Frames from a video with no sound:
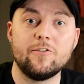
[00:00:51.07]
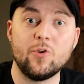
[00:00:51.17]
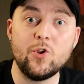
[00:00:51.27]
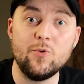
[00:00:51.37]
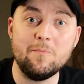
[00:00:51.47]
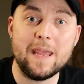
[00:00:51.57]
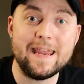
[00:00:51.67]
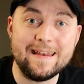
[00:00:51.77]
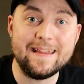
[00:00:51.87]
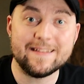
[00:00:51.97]
So you
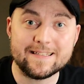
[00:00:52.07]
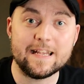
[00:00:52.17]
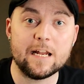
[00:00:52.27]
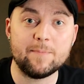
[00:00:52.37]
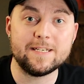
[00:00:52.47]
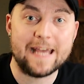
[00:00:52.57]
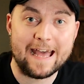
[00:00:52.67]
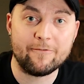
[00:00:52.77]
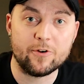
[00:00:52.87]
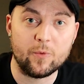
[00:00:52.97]
may need to set up a
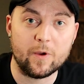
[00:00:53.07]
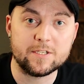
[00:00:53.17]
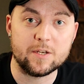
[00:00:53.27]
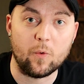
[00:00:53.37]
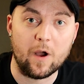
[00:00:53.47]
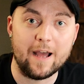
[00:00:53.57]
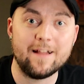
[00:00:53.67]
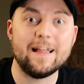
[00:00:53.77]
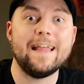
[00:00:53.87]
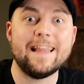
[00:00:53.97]
tavern once in a
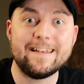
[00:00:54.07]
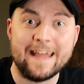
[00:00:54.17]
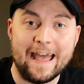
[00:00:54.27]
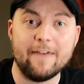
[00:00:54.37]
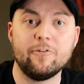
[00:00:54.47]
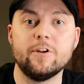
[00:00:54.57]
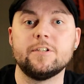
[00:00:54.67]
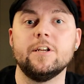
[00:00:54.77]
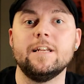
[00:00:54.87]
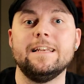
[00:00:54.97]
while, and that tavern is
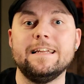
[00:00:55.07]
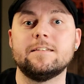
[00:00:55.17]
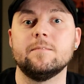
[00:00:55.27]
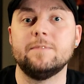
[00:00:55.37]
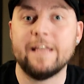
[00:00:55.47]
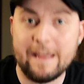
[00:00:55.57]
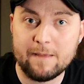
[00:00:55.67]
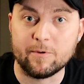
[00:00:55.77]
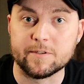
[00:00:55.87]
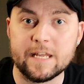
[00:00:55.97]
gonna need some
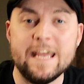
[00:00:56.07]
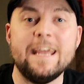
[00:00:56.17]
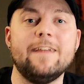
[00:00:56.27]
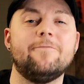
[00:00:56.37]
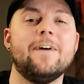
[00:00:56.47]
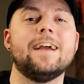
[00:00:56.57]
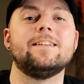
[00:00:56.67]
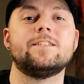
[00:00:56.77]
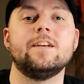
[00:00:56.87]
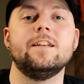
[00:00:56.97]
tables. In fact,
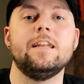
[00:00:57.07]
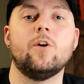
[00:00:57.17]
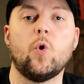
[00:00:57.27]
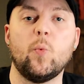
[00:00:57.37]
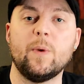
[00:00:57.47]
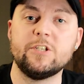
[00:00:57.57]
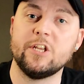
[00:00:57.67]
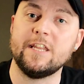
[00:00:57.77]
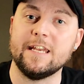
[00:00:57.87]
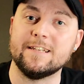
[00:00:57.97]
it's gonna need a whole bunch
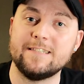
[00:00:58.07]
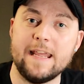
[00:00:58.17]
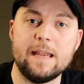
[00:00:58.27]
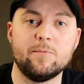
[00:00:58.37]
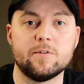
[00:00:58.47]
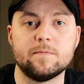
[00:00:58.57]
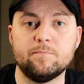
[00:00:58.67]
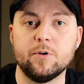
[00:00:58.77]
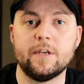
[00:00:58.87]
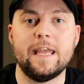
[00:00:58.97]
of things. Tables,
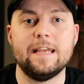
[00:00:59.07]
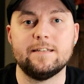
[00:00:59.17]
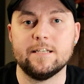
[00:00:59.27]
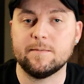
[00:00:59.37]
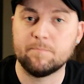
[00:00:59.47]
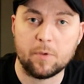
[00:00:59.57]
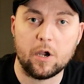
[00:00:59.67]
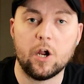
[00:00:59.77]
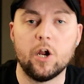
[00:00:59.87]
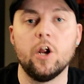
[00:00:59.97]
bookcases,
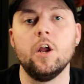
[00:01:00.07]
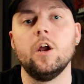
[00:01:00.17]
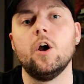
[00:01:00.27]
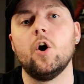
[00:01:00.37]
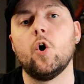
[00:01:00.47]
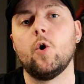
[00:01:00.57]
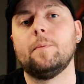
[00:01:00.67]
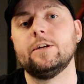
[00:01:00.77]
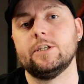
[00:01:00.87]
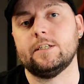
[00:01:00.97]
bar, whole
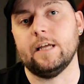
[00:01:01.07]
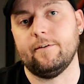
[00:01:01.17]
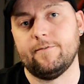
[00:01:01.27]
bunch of stuff.